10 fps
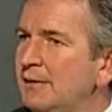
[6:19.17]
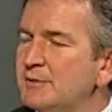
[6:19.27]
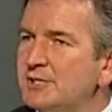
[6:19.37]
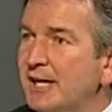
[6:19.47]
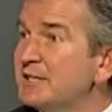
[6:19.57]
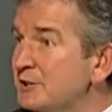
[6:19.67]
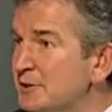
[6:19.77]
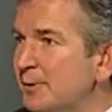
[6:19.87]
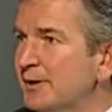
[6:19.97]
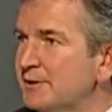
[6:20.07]
Shades of
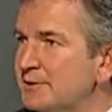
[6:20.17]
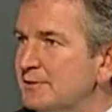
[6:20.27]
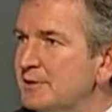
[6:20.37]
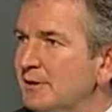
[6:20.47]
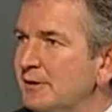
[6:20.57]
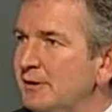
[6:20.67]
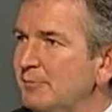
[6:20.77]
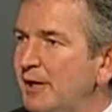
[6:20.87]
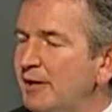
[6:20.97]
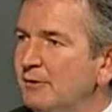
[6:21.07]
spring, because I was at the
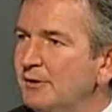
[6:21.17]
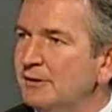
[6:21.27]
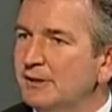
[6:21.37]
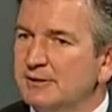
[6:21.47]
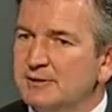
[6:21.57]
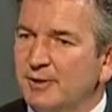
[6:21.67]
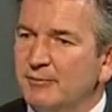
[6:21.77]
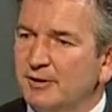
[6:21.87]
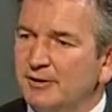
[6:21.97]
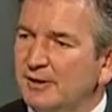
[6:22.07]
Bay when spring
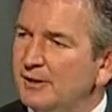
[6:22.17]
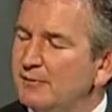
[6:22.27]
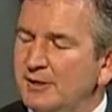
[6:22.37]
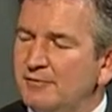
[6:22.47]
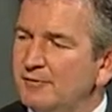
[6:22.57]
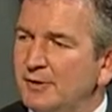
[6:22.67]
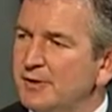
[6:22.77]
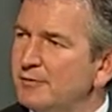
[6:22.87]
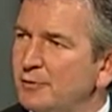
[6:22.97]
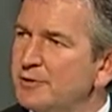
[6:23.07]
broke down. I mean,
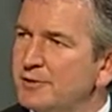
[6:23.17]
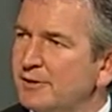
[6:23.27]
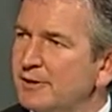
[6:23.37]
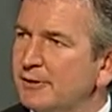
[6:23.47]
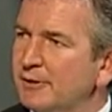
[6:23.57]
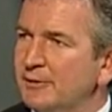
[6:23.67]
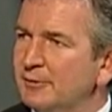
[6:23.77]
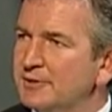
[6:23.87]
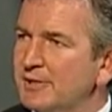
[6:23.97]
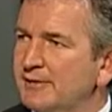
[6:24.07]
very fortunate that you were able
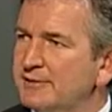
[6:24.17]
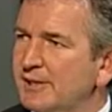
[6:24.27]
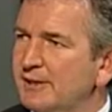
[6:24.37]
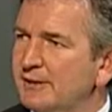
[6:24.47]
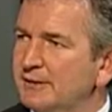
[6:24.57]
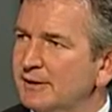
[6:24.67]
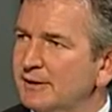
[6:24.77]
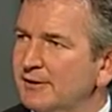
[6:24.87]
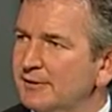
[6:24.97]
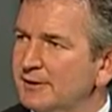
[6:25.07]
to save Said in the
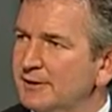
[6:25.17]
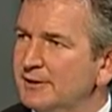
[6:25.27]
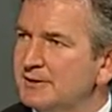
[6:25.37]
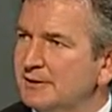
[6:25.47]
Avondale Guineas.